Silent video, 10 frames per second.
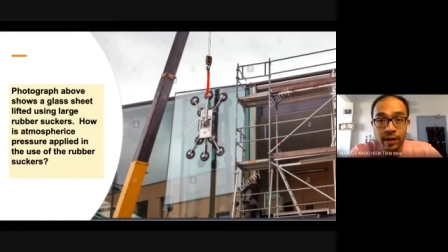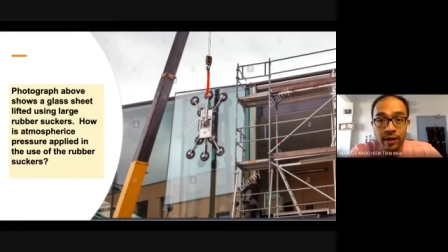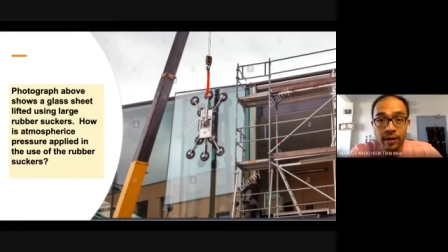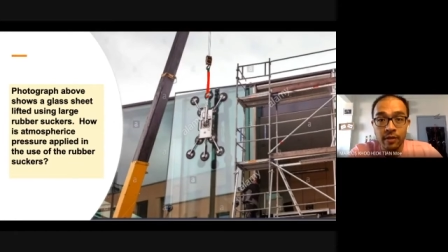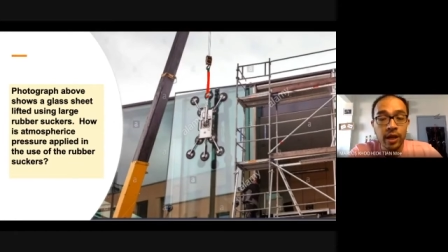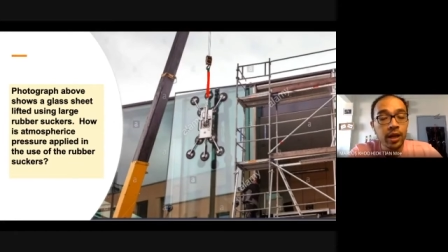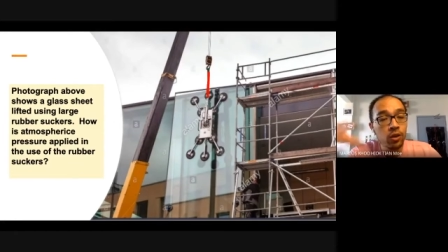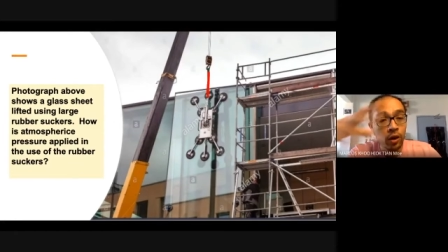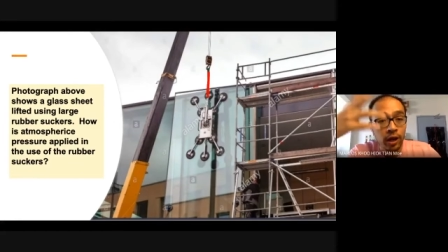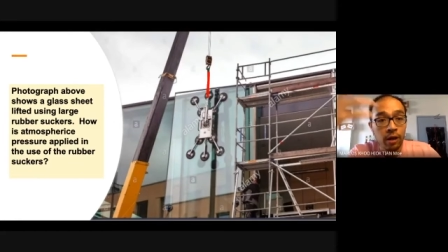okay, and
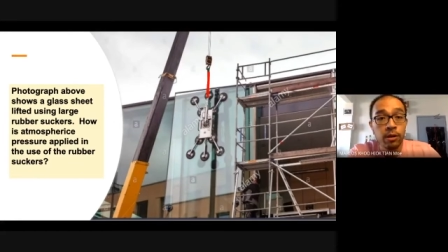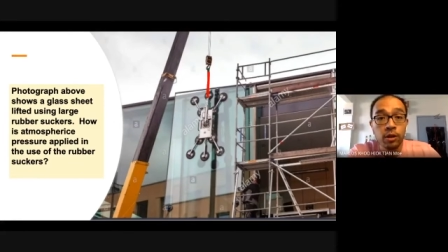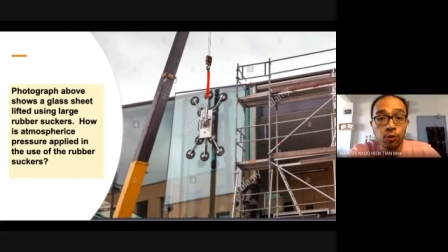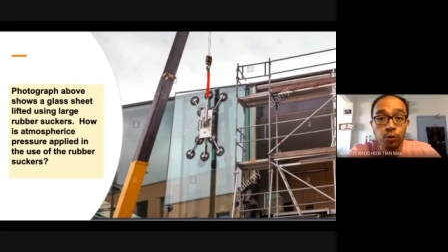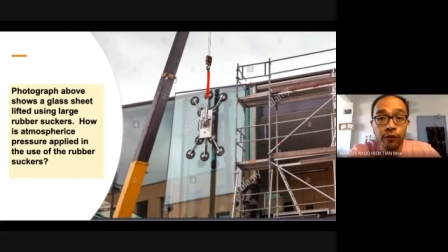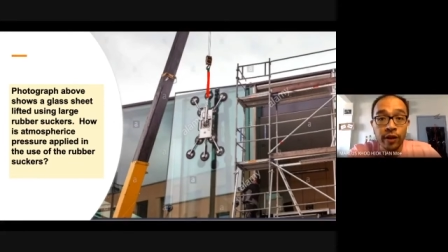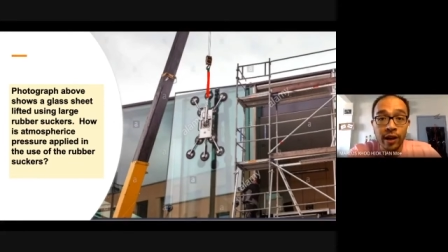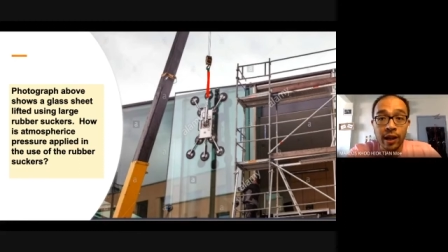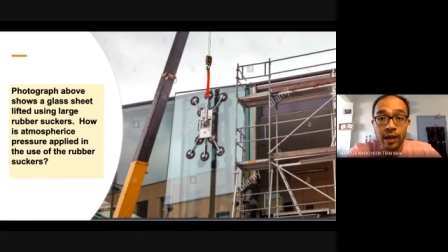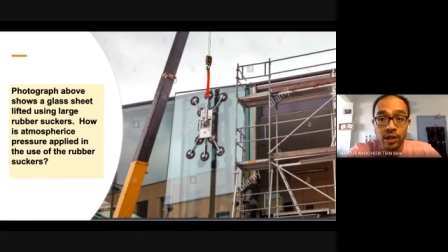you are able to move the
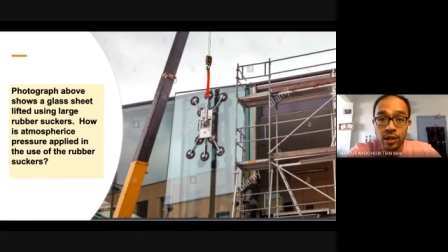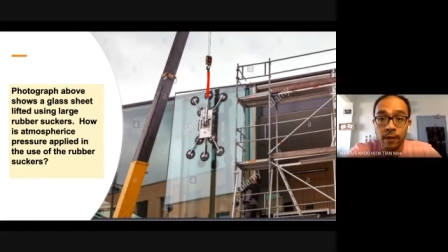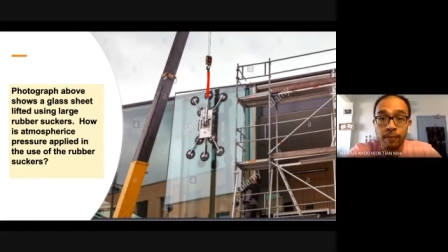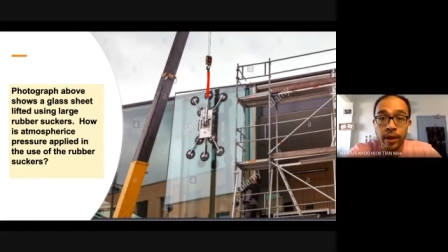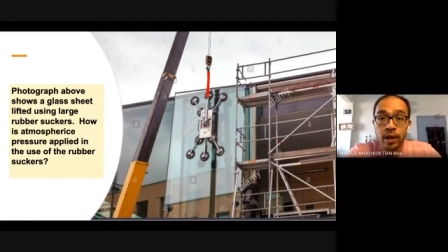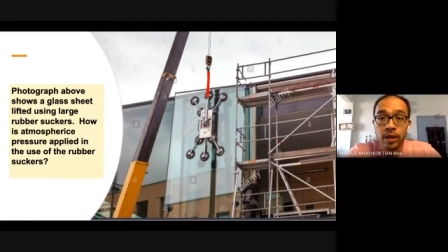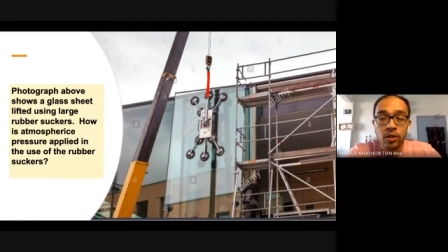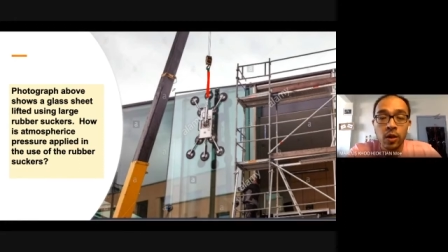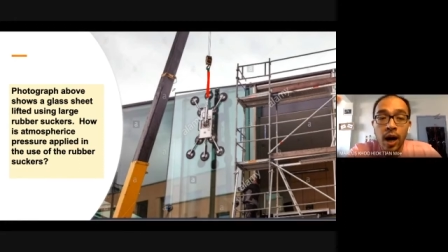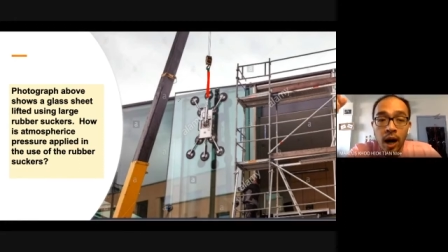glass sheet.
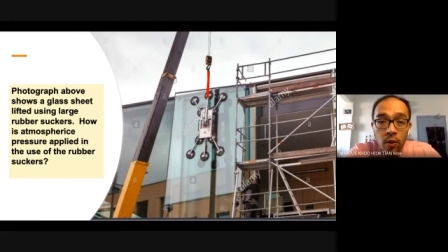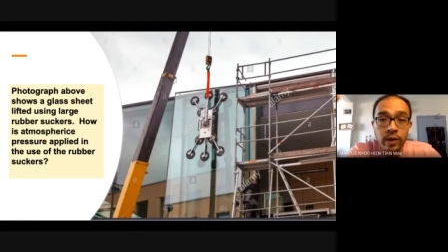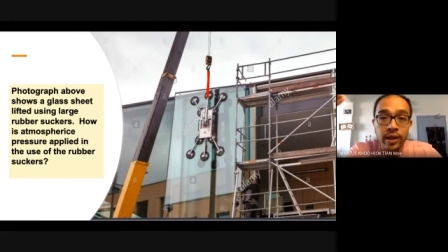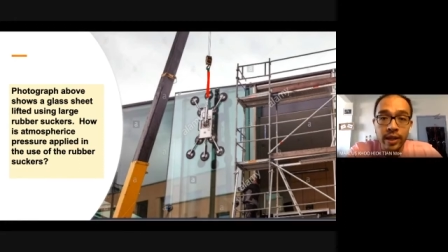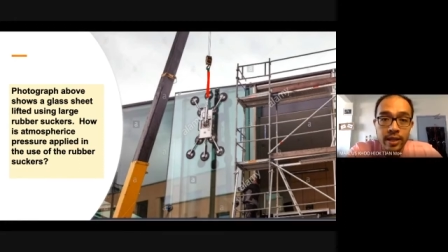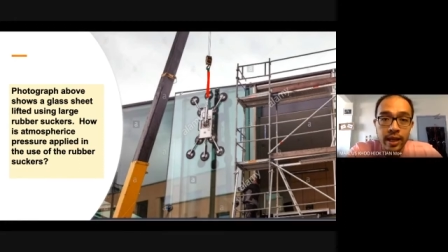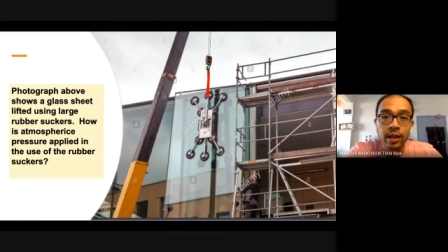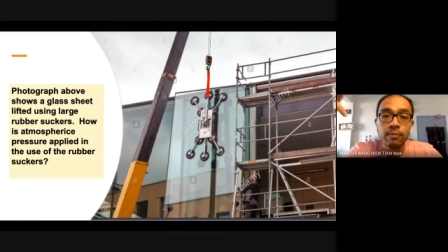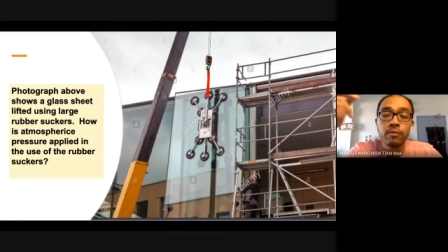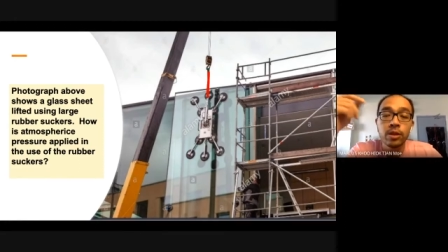So how does
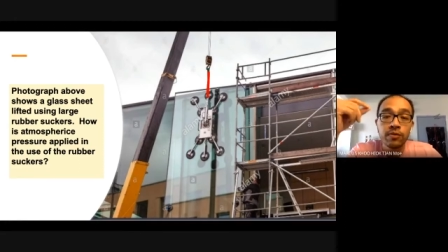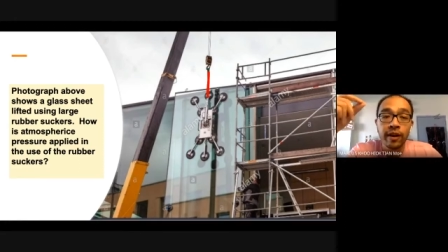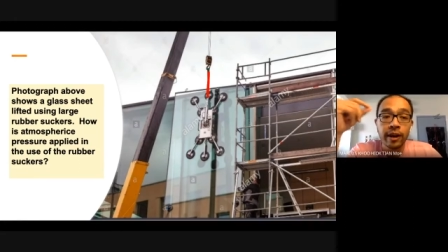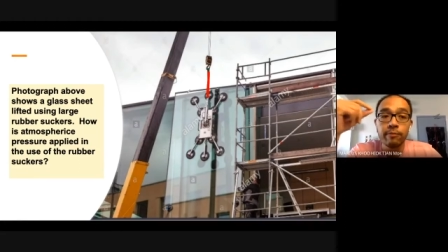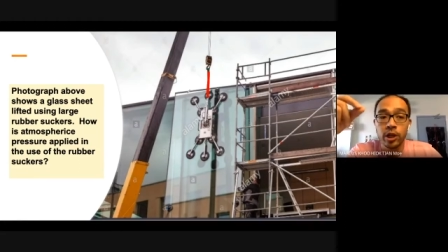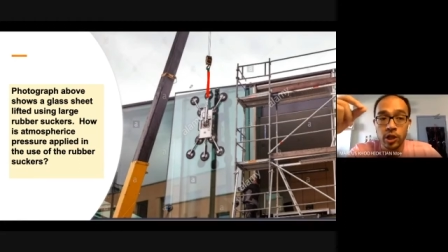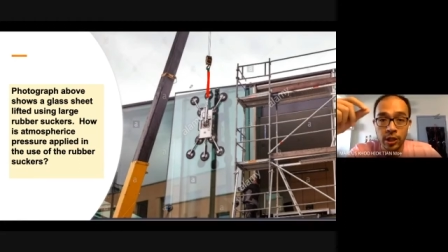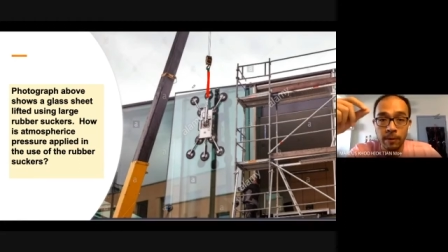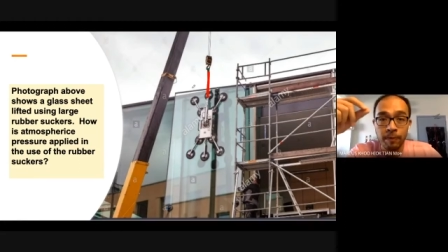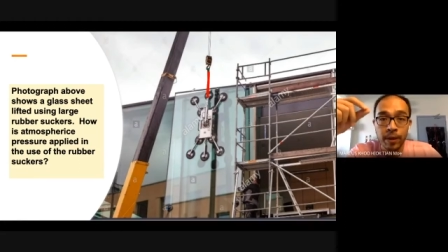atmospheric
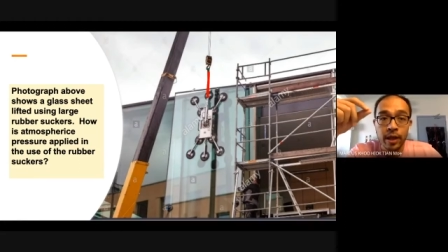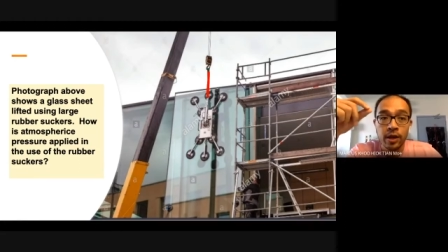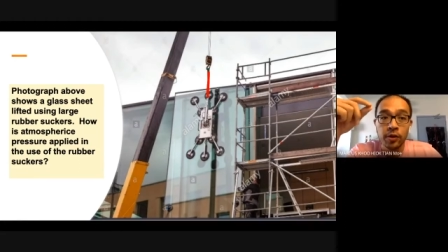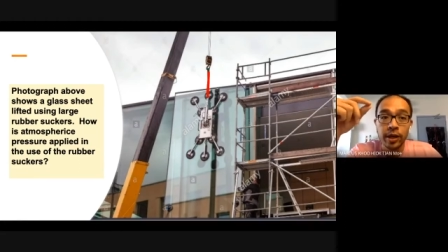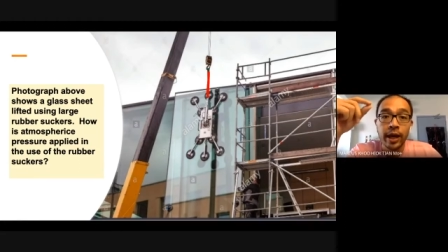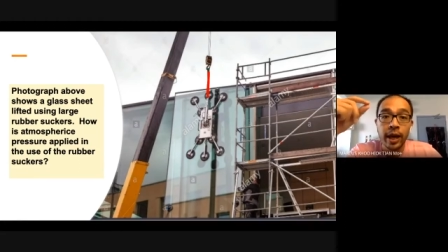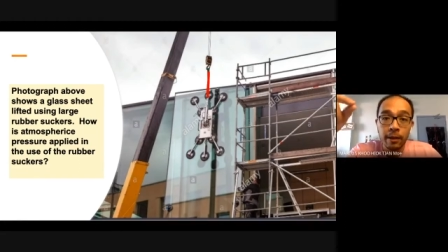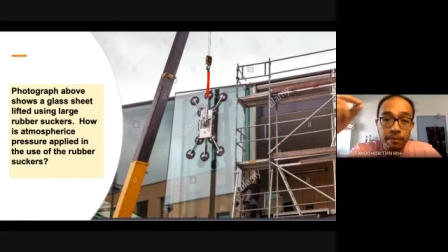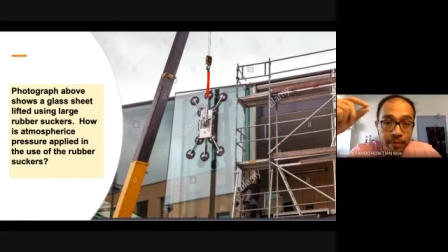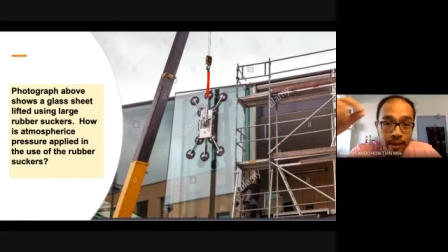pressure, okay,
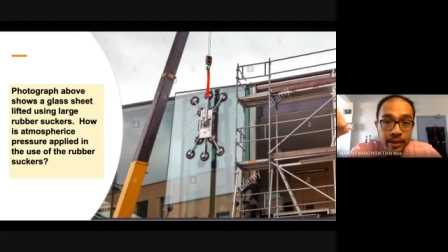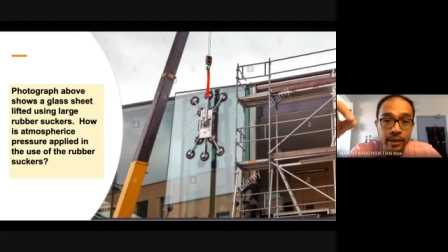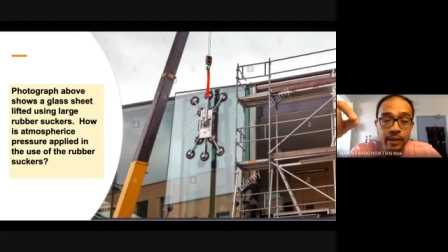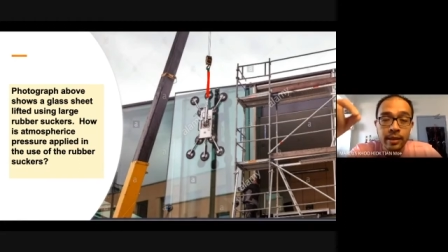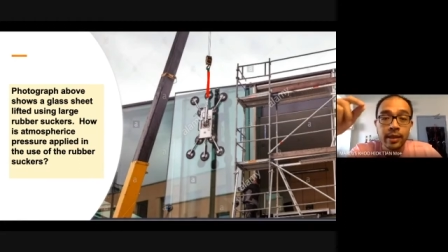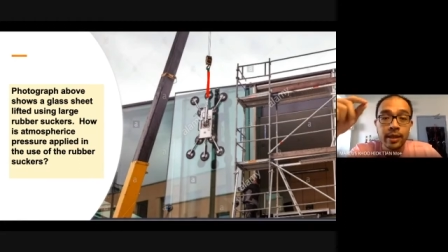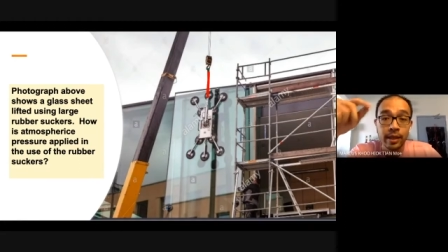help us in